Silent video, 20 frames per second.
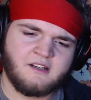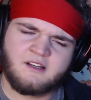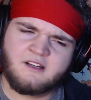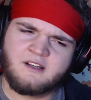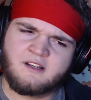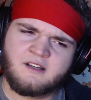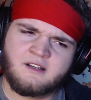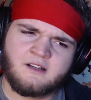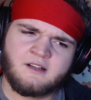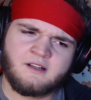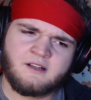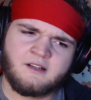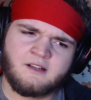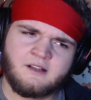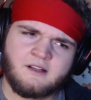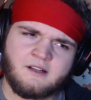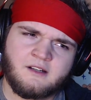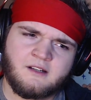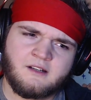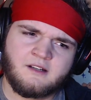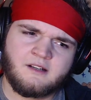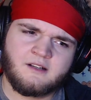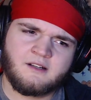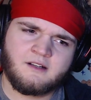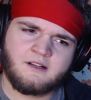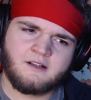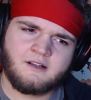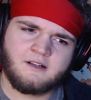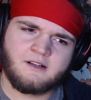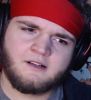was too small to do
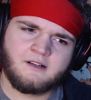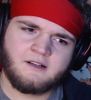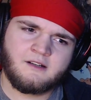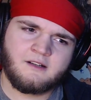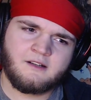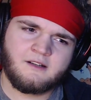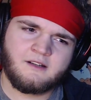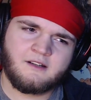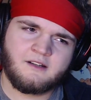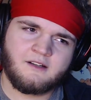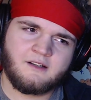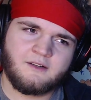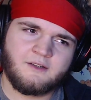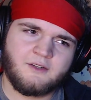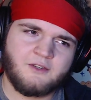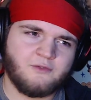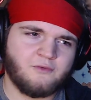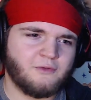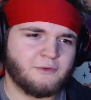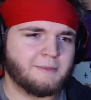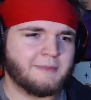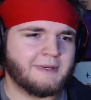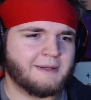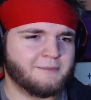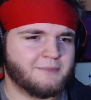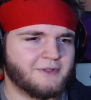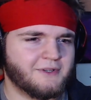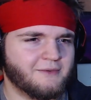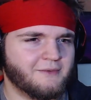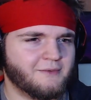anything. So I went You
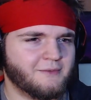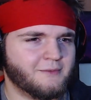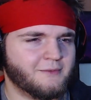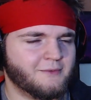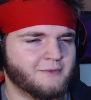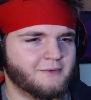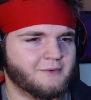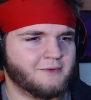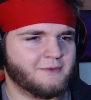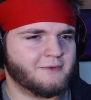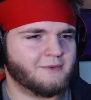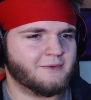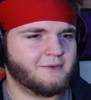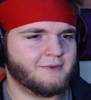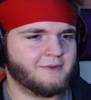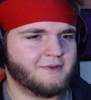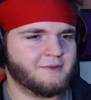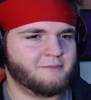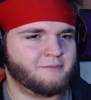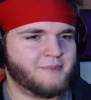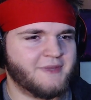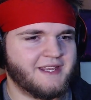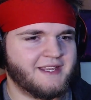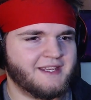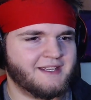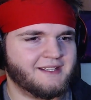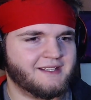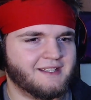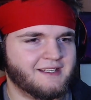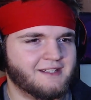remember
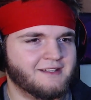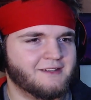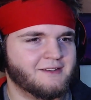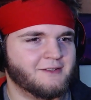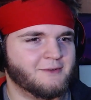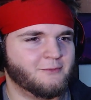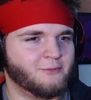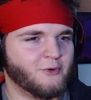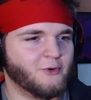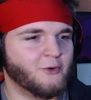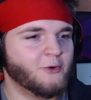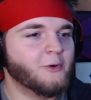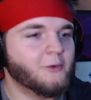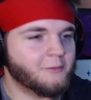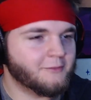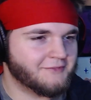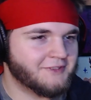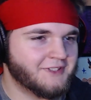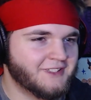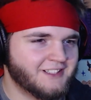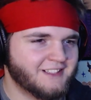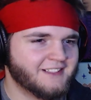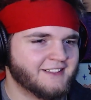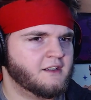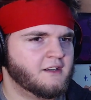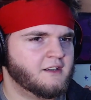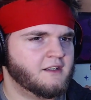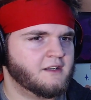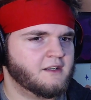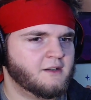being in the womb?
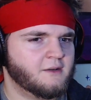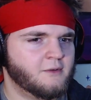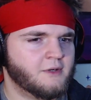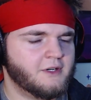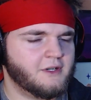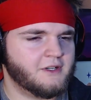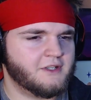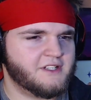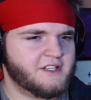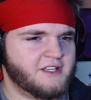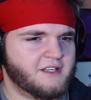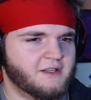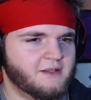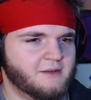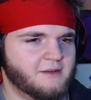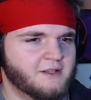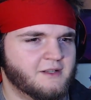What are you?